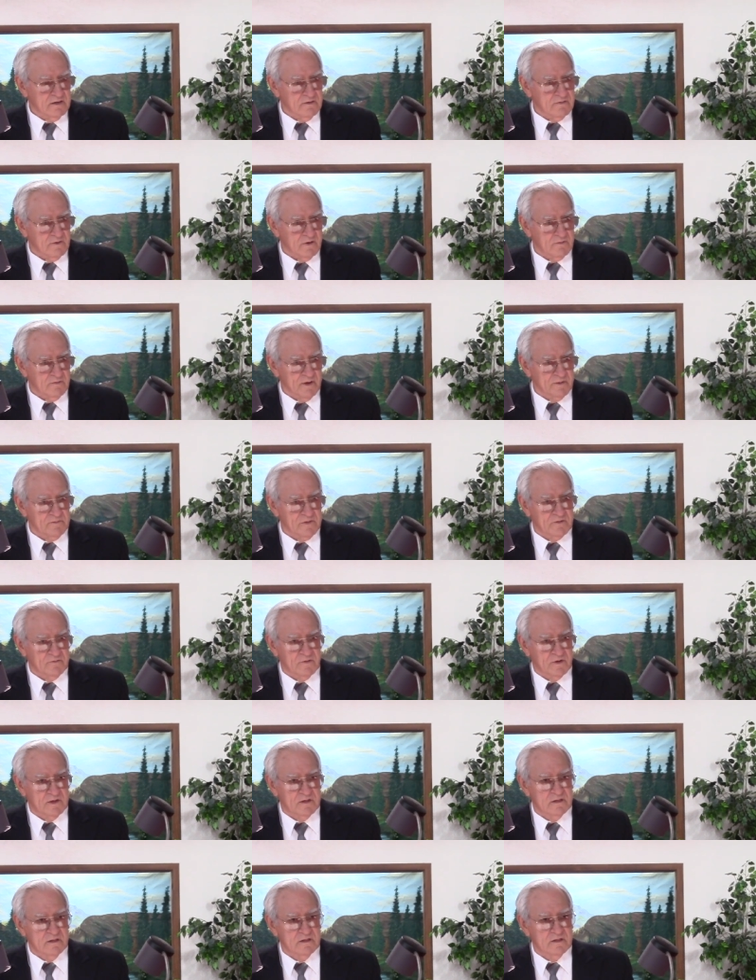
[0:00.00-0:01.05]
where women
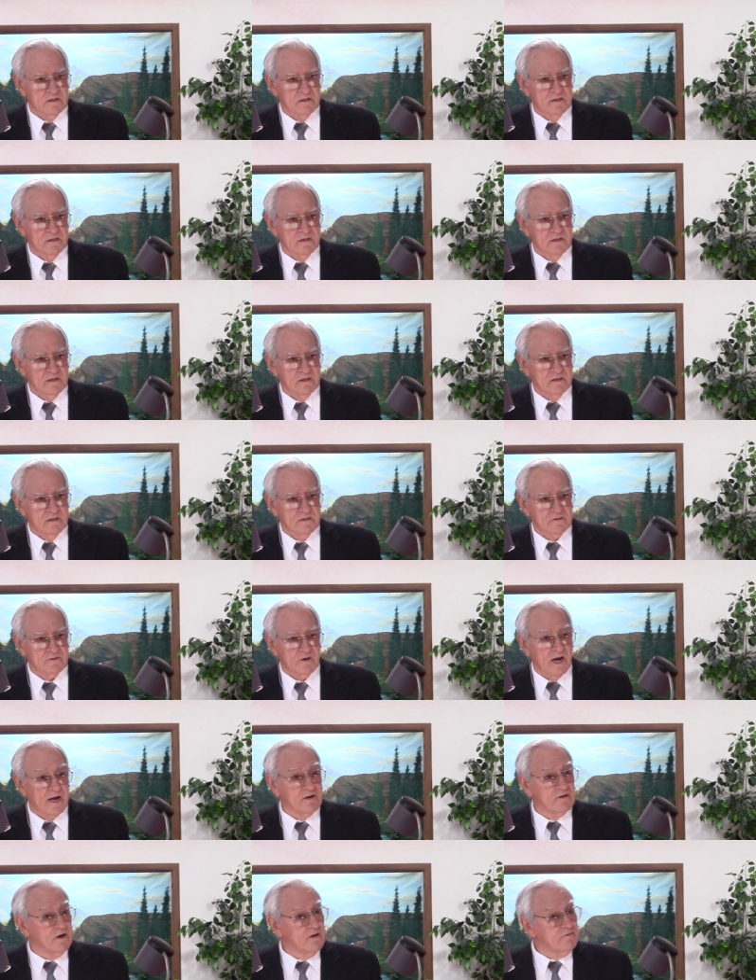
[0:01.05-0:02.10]
would
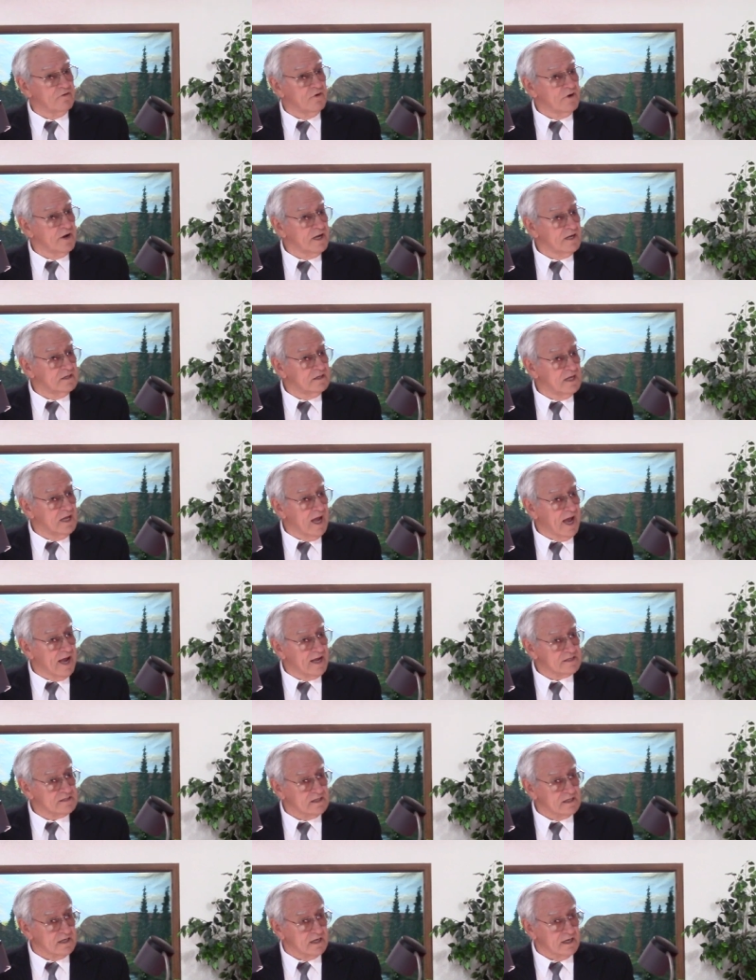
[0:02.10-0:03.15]
try to avoid the
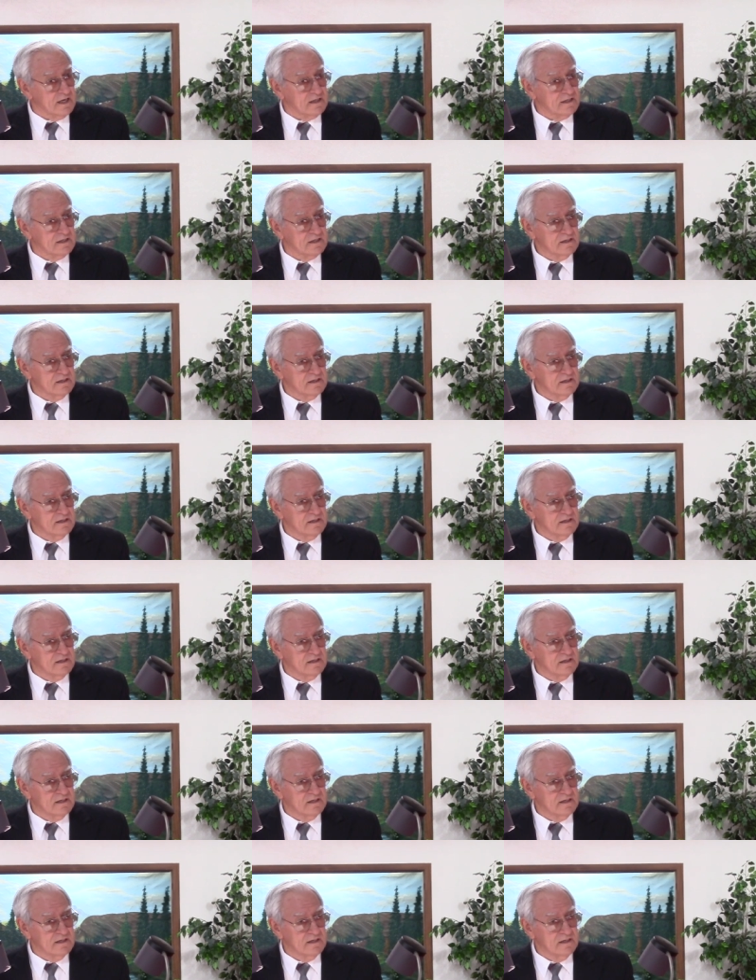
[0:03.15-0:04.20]
accident.
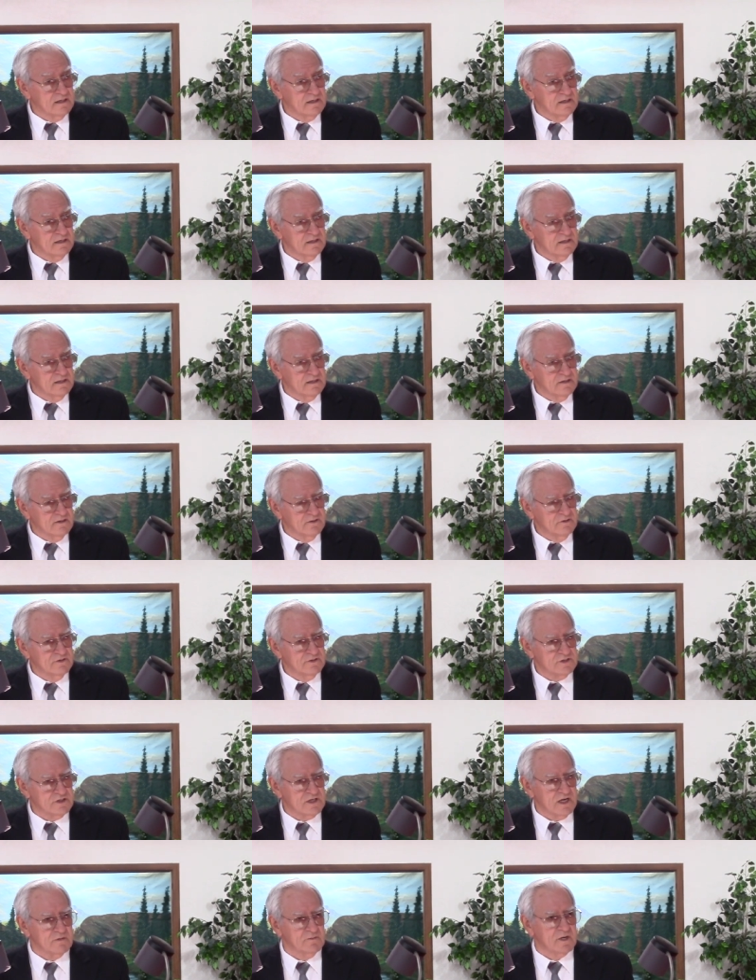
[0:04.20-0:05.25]

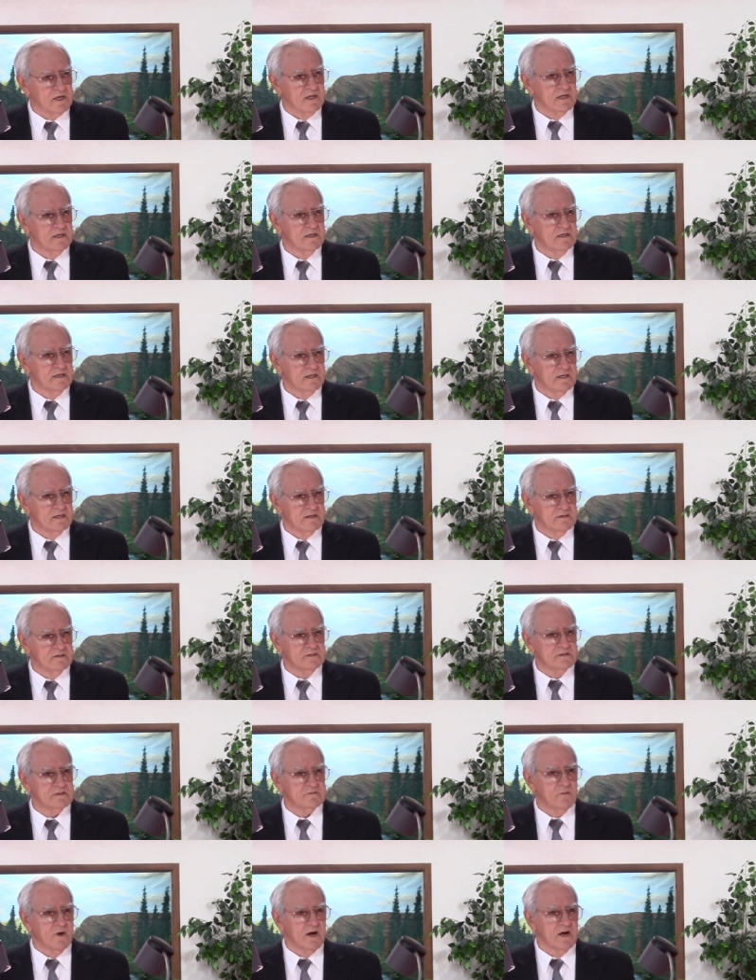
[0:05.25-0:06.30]
Who's timid?
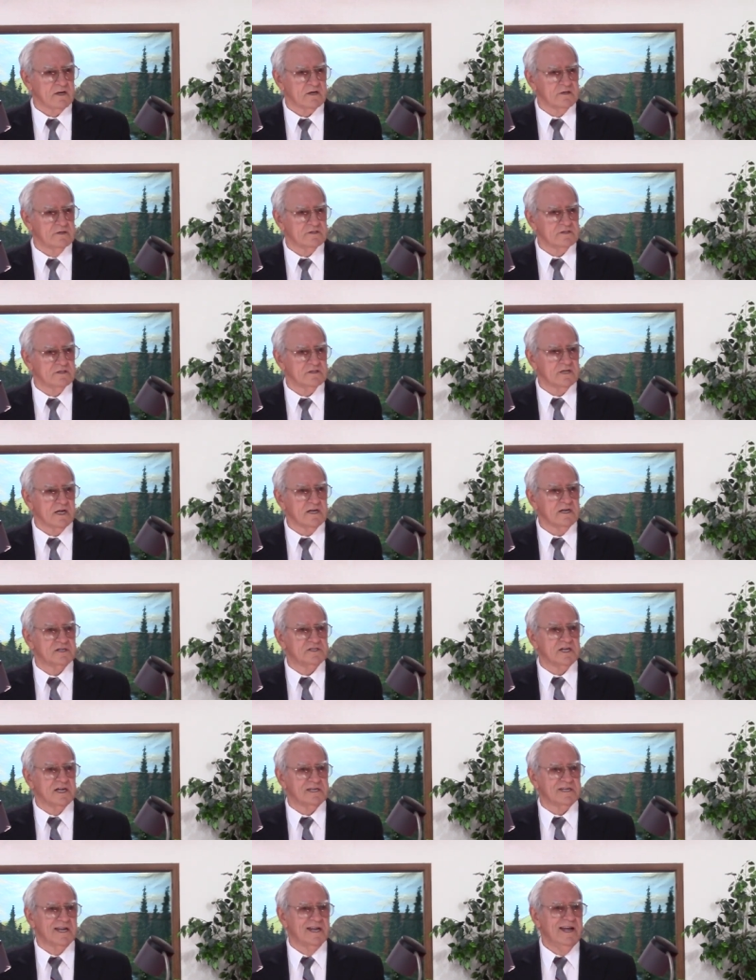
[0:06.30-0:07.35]
Who's smart? Who's
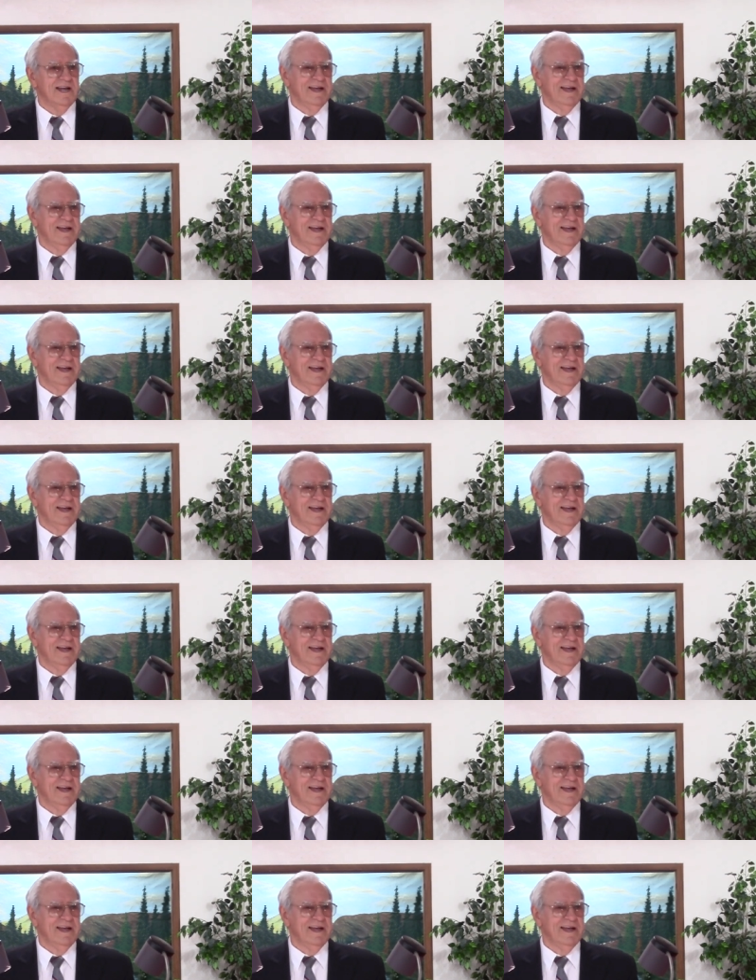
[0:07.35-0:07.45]
intelligent?